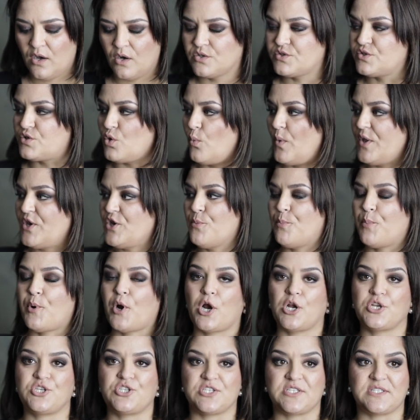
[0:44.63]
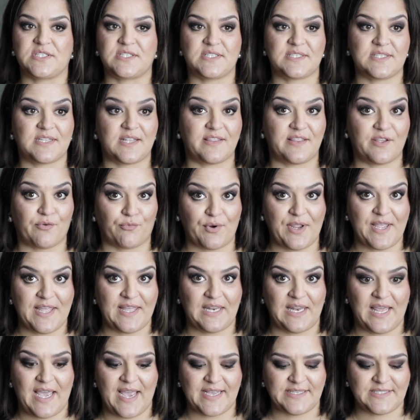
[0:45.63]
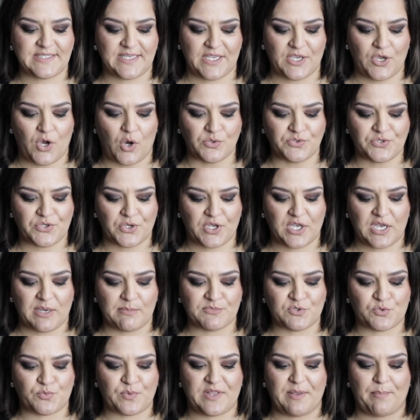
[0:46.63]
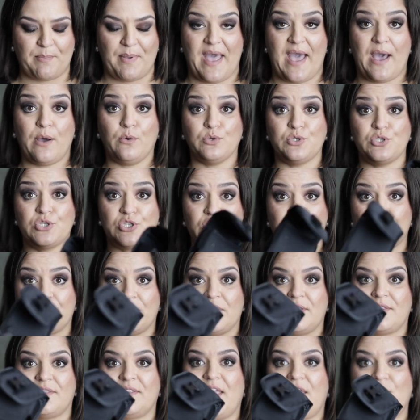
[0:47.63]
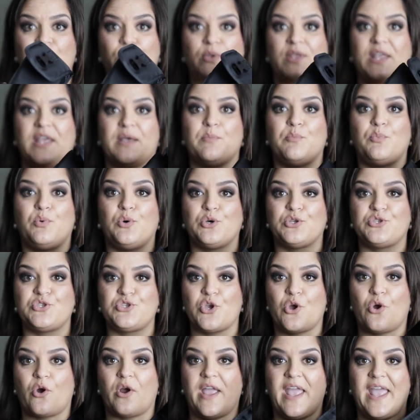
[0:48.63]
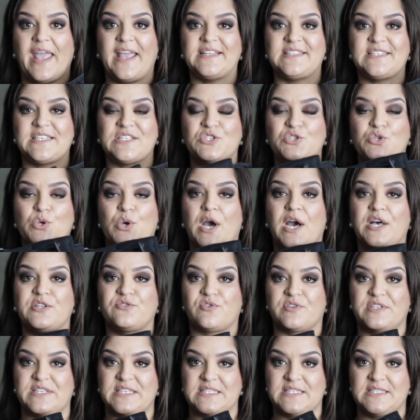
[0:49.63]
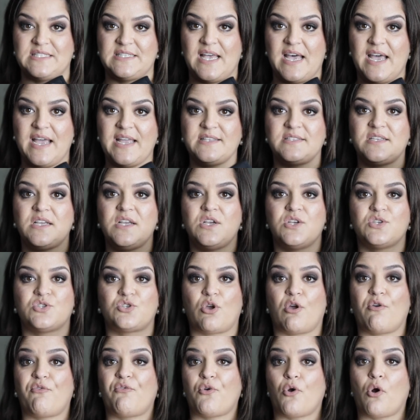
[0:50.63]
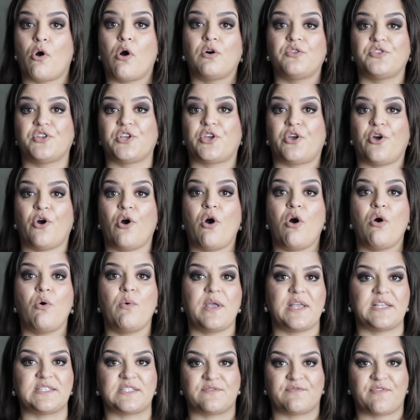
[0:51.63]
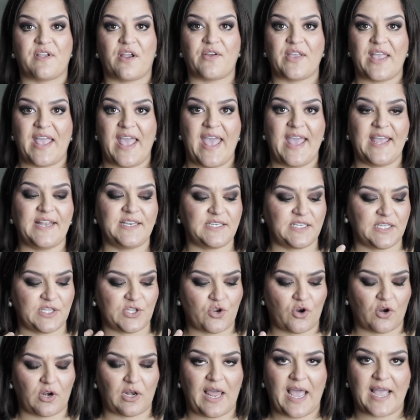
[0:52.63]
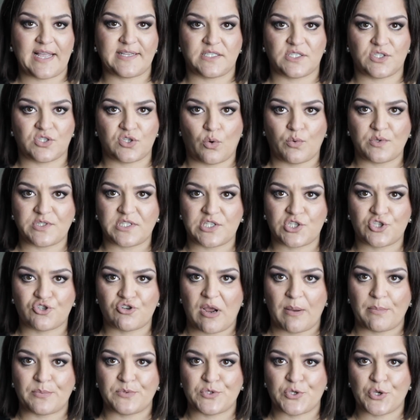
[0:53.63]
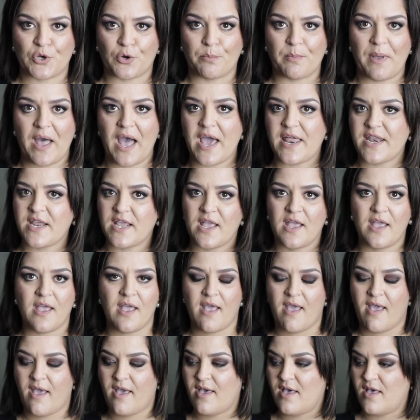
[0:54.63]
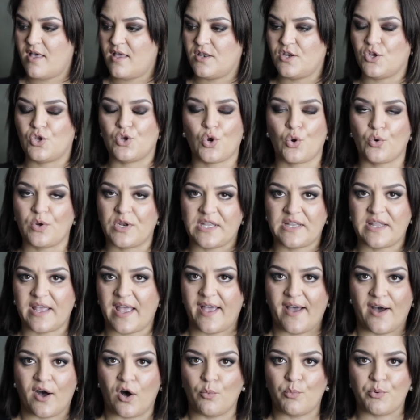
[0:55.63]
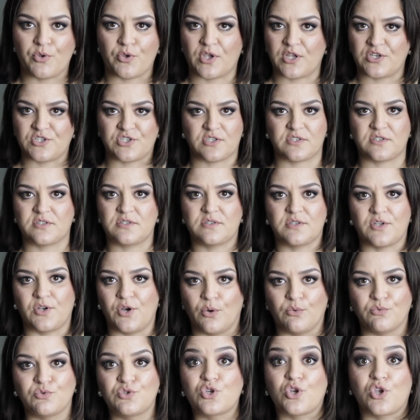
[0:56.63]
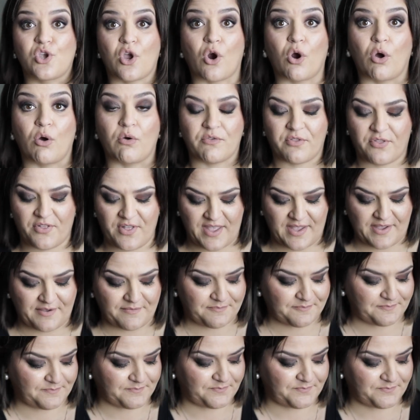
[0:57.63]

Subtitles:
So when you purchase the ring light, it also comes with a pouch that you can put your AD200 inside. So if you're on the go, it's very handy. Your light is always strapped to your body and you don't need help. You can just, do your own thing.